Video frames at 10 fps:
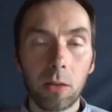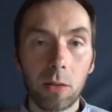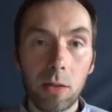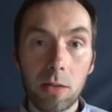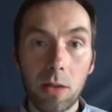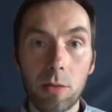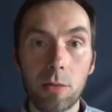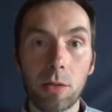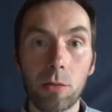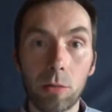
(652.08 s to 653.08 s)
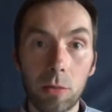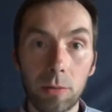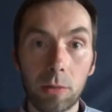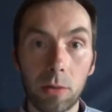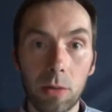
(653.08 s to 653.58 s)
This sounds an
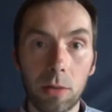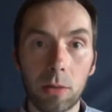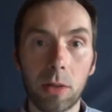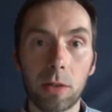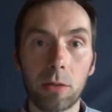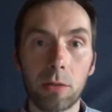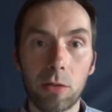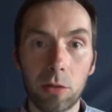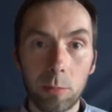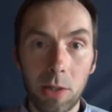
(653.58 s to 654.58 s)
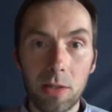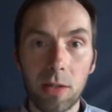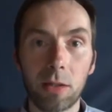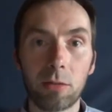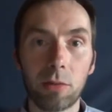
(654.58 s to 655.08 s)
awful lot like
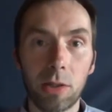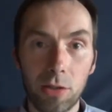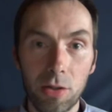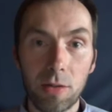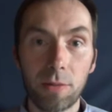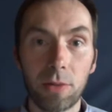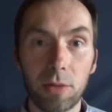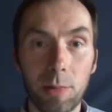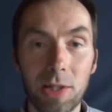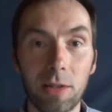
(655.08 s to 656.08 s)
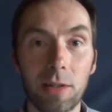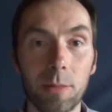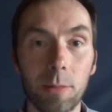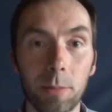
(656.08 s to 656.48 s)
dogmatic religious fundamentalism.